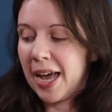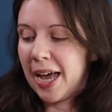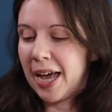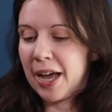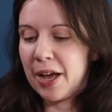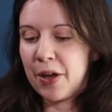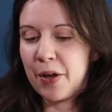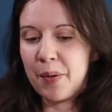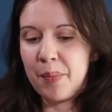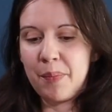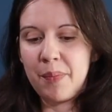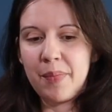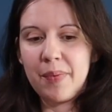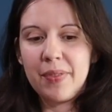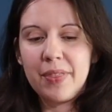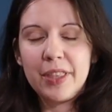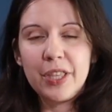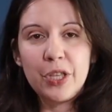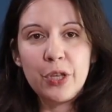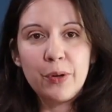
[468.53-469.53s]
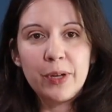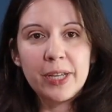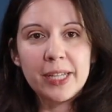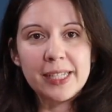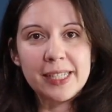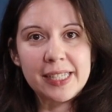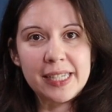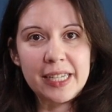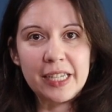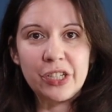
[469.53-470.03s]
Um, you
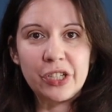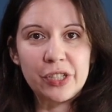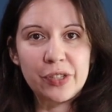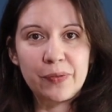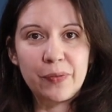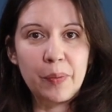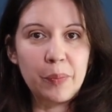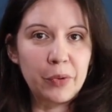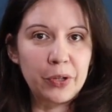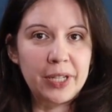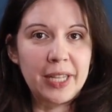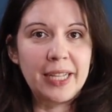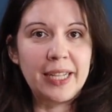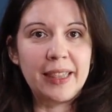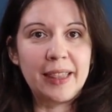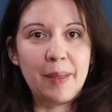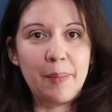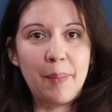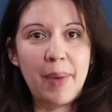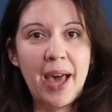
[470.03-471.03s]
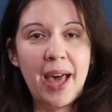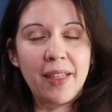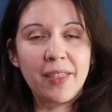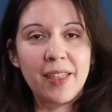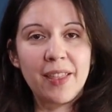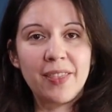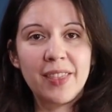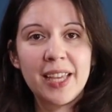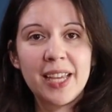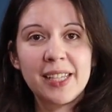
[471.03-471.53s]
can see just from looking at the mat
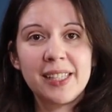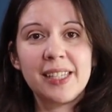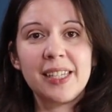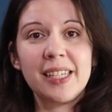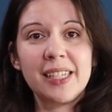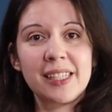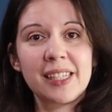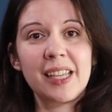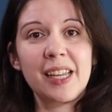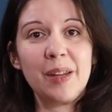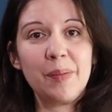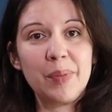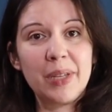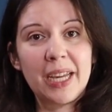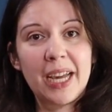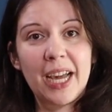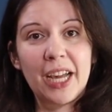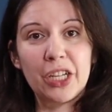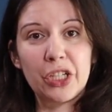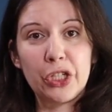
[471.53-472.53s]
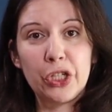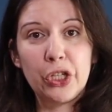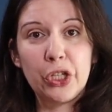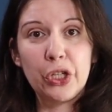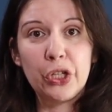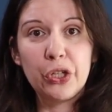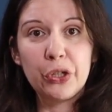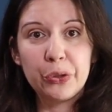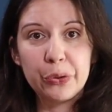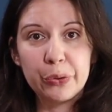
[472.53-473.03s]
that this is going to be a
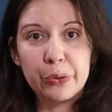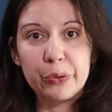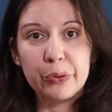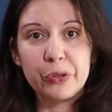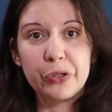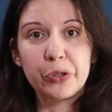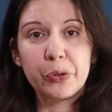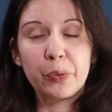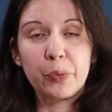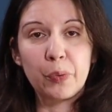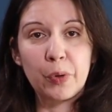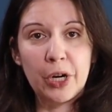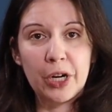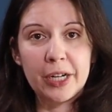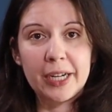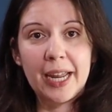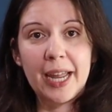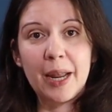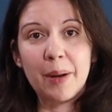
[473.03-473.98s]
huge work.